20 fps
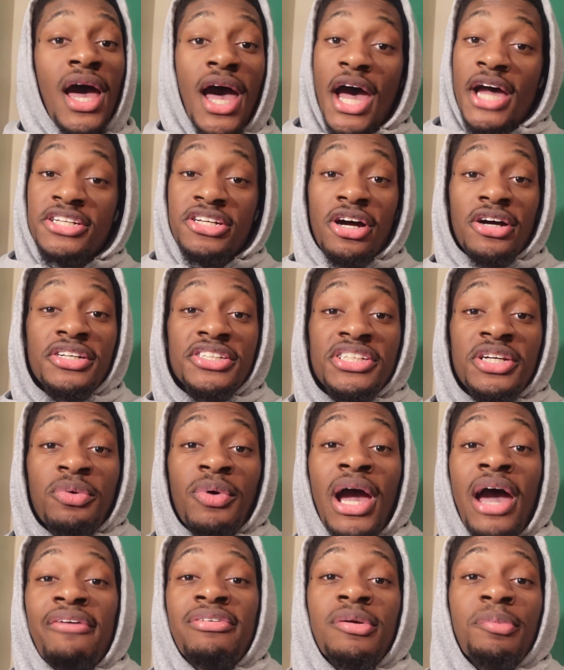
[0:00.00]
As y'all can see,
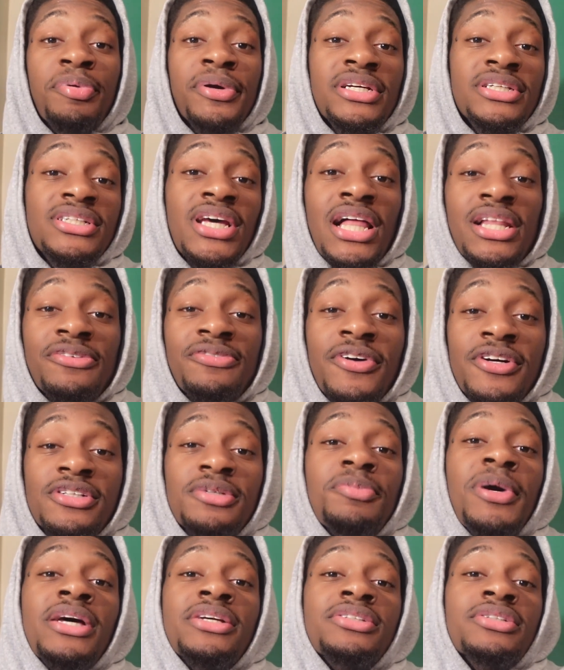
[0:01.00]
we're having a pretty solid first
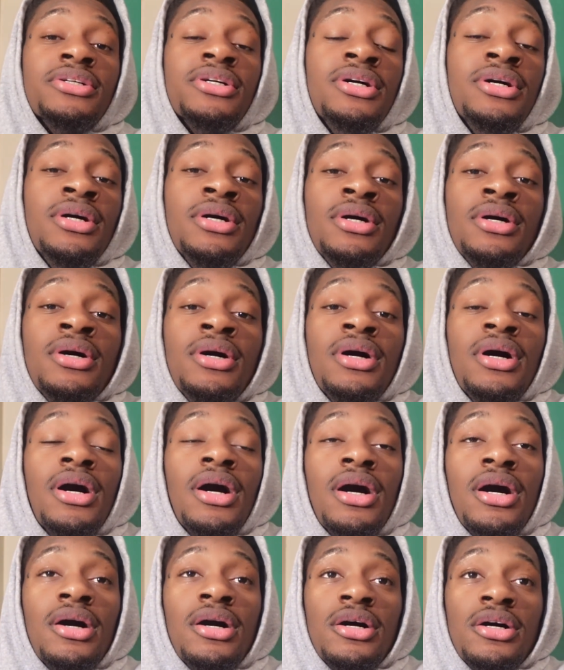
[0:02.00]
semester.
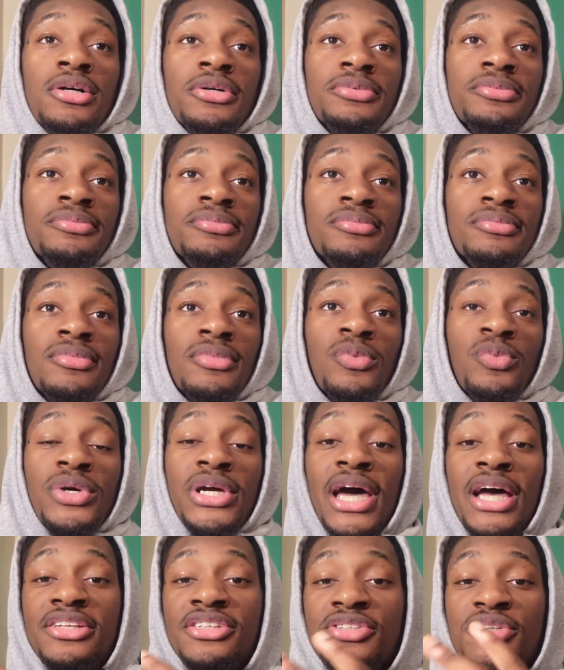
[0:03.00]
Um, we
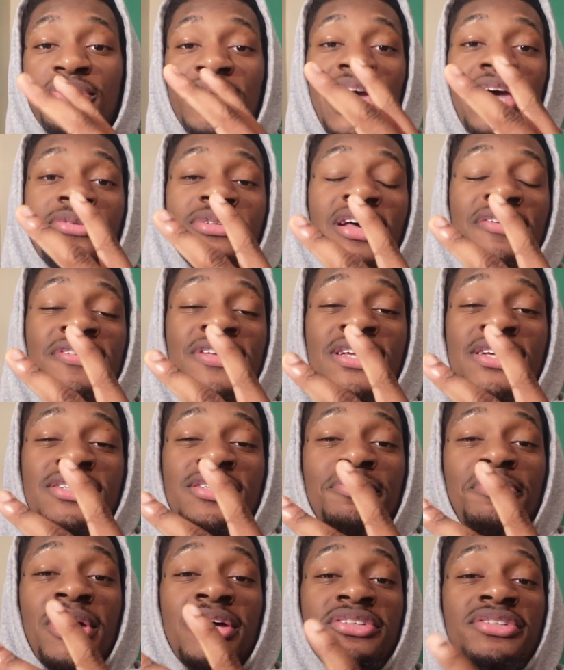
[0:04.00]
got two games left in the
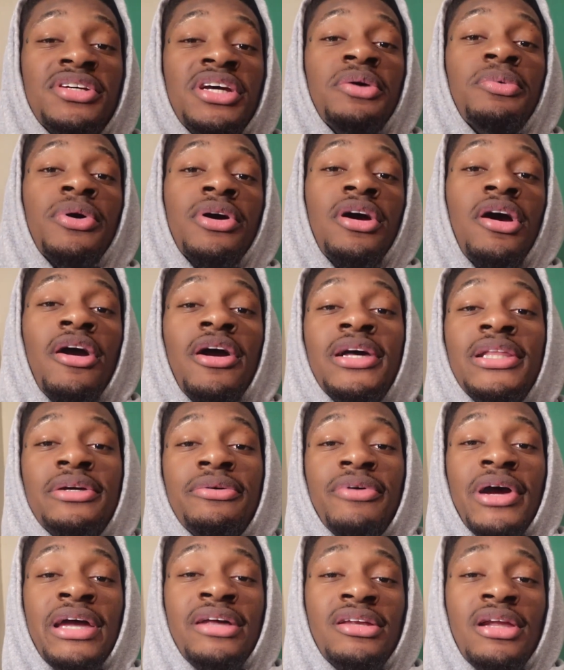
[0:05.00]
semester, and we're currently
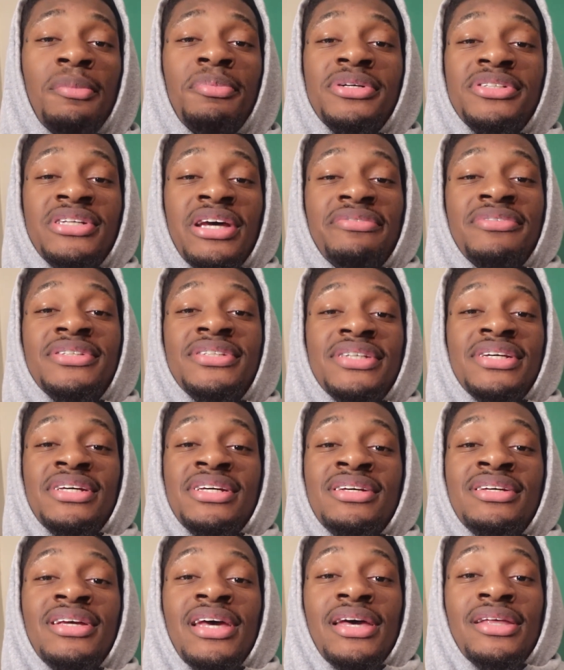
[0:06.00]
ranked number
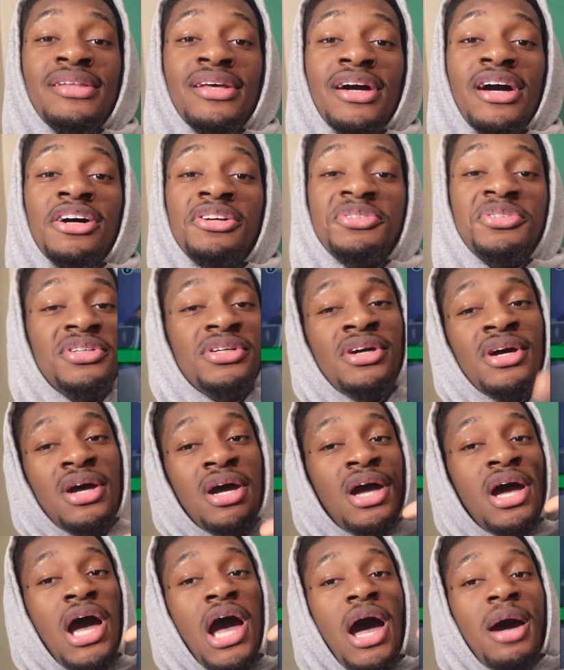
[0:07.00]
seventeen in the country.
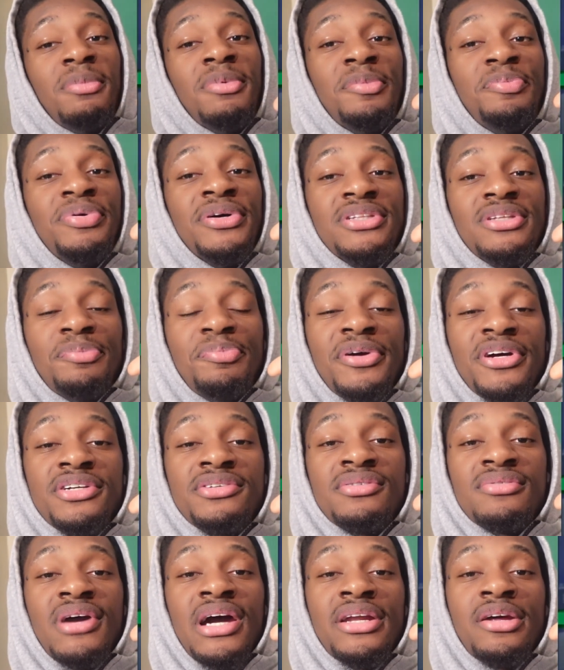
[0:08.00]
I'm going to put the
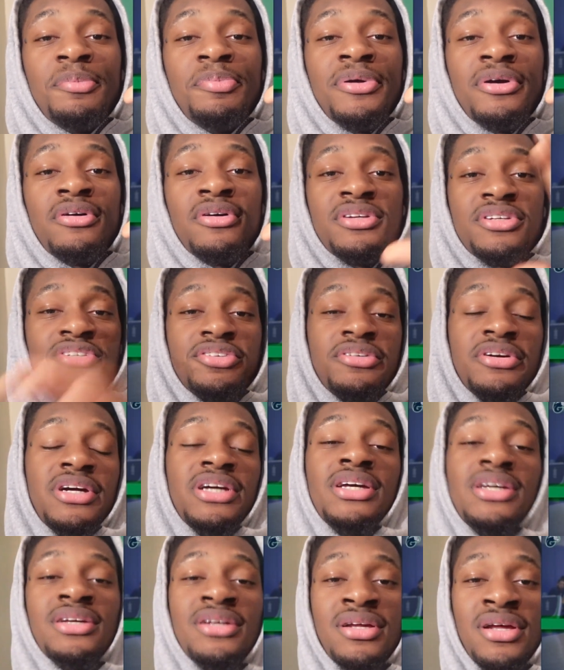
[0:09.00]
picture right up here on the
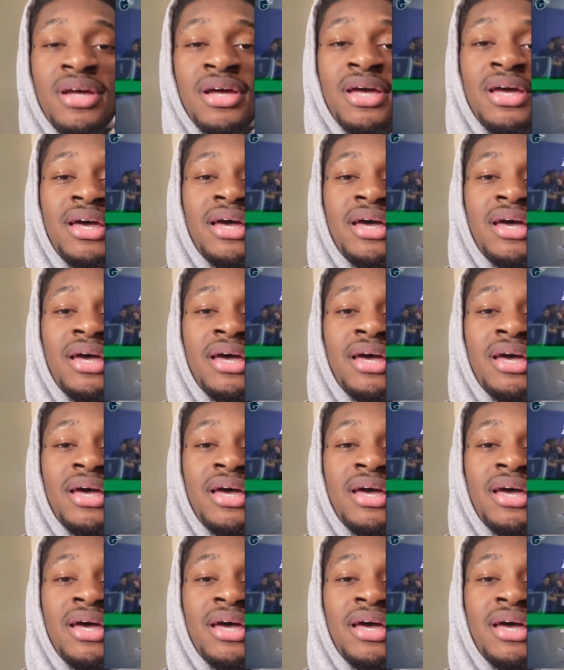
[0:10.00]
screen.